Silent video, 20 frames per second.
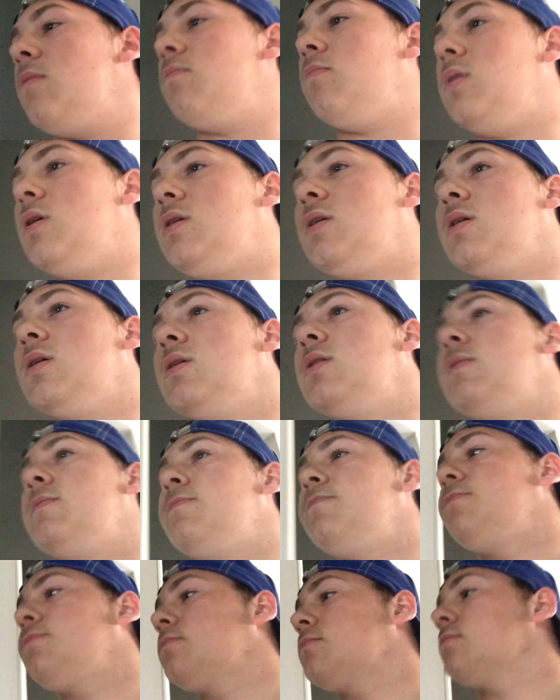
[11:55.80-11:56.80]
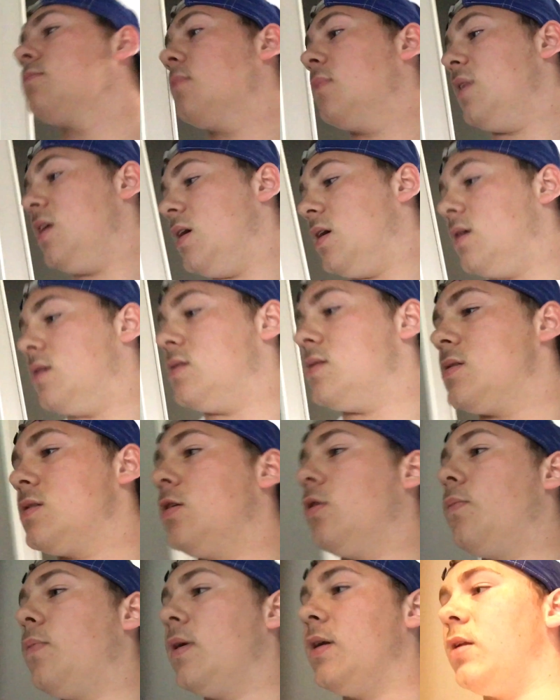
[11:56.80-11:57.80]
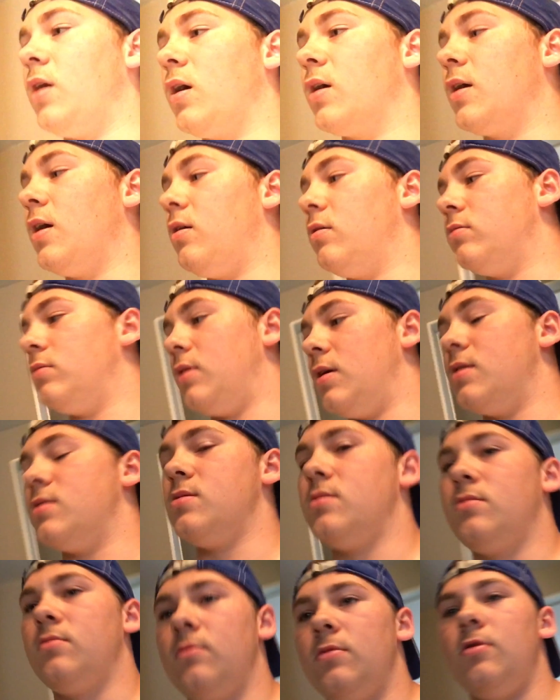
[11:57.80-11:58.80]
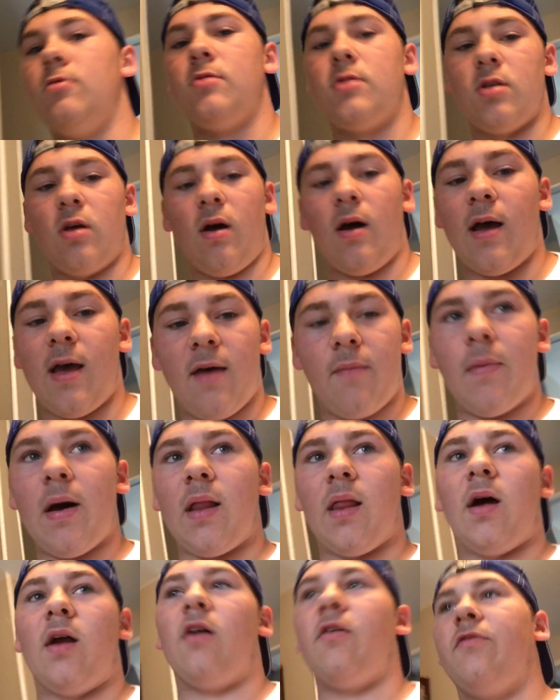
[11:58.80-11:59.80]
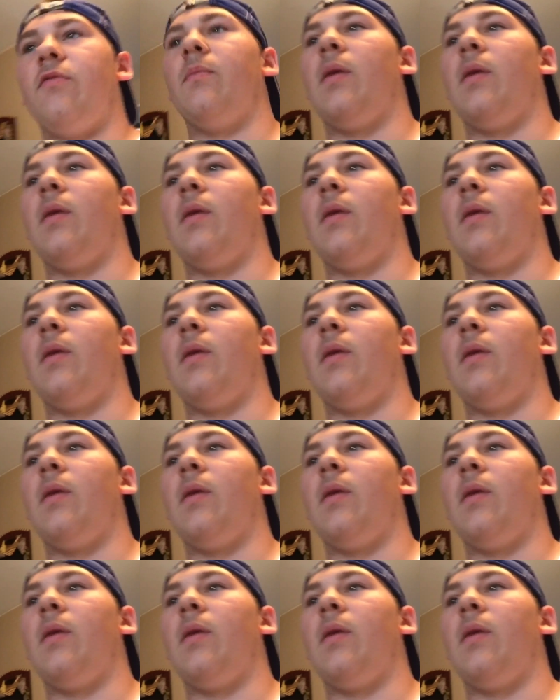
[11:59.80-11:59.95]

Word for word: But, uh, yeah, it's still pretty dark out. As you saw, I had my light off